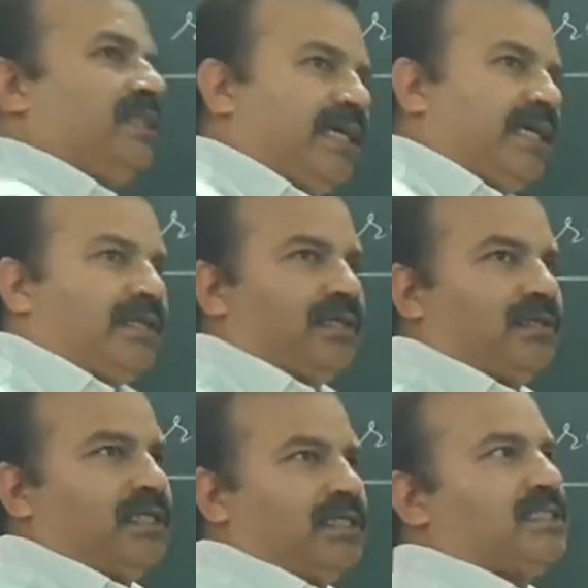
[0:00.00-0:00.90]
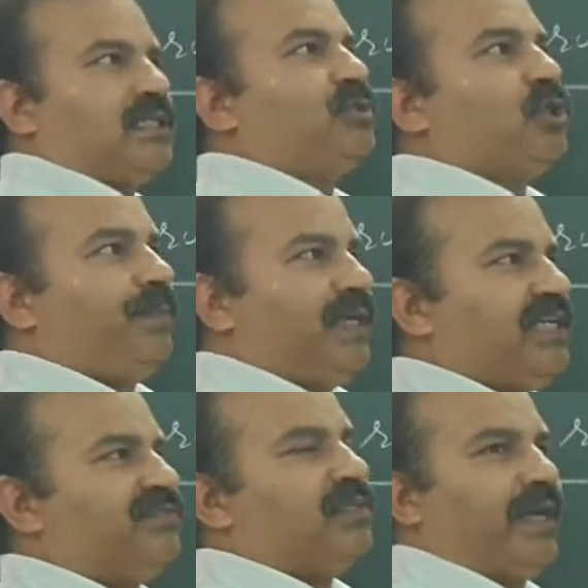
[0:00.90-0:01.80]
there the sum should be
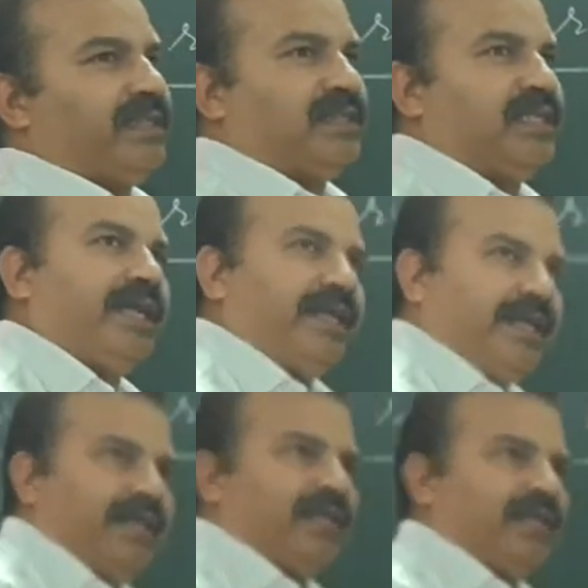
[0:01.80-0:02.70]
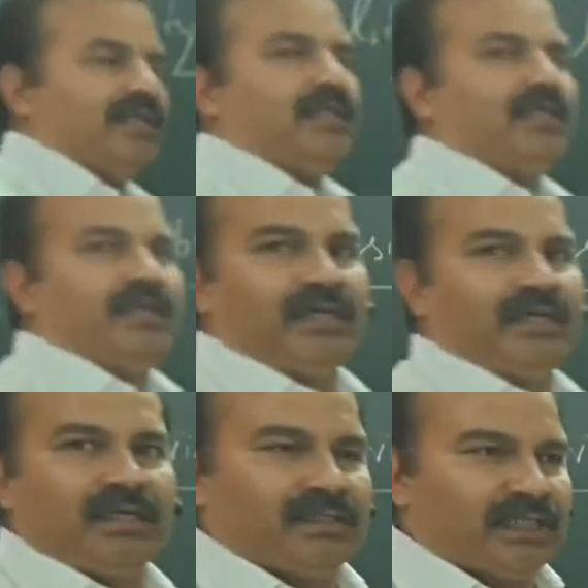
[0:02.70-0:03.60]
divisible by 3, and here
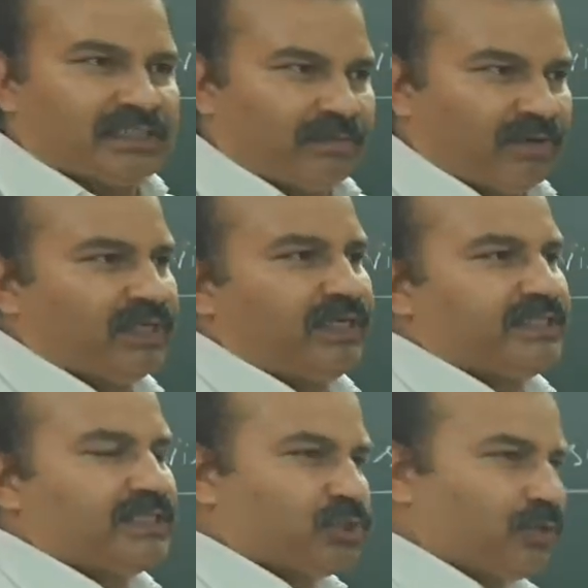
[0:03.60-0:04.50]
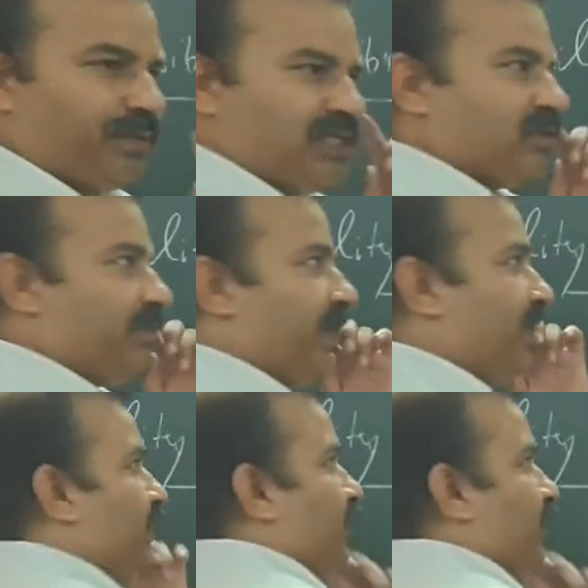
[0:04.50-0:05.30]
the sum of the digits should be divisible by